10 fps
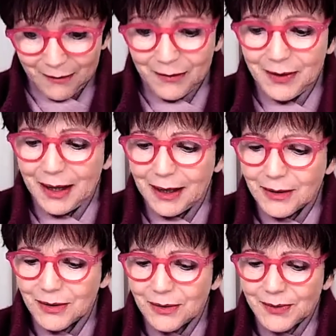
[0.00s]
the
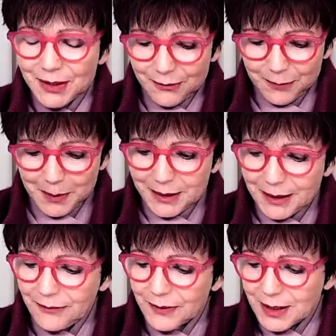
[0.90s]
angel of
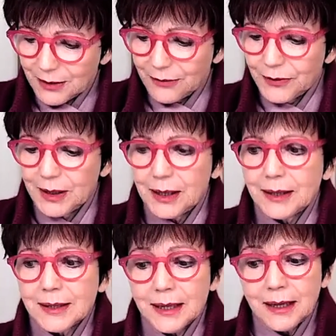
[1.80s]
self-belief and
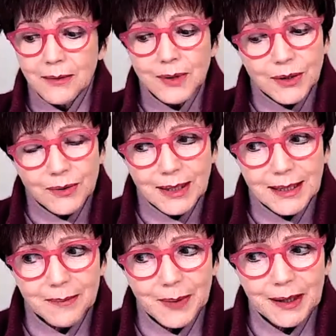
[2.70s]
self-reliance. And I was doing
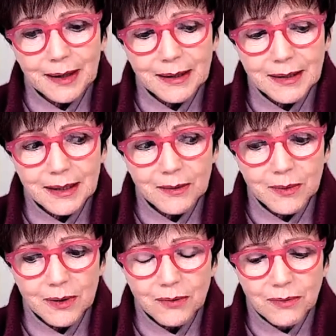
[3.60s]
something that day where
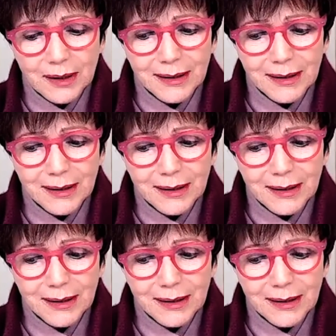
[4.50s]
I really